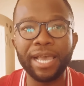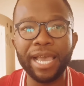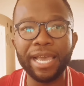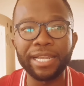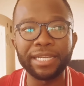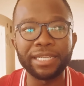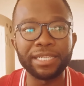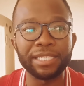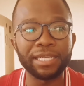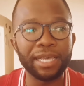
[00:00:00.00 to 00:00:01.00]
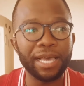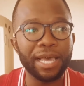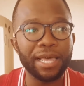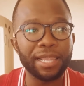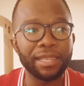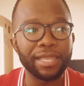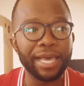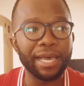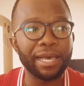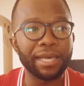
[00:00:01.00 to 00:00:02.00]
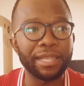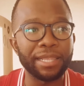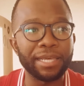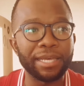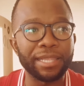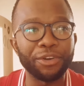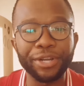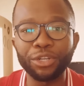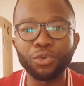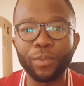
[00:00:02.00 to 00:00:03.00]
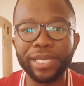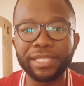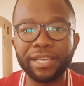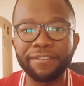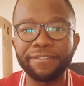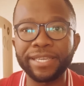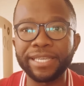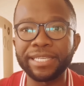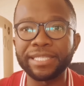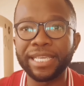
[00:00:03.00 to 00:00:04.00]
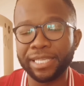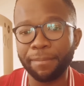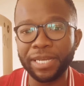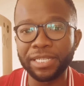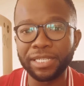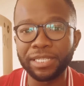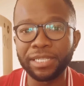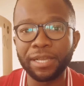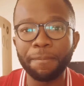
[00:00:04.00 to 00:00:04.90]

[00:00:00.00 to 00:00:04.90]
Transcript: And the ready-to-wear stuff is, as I mentioned,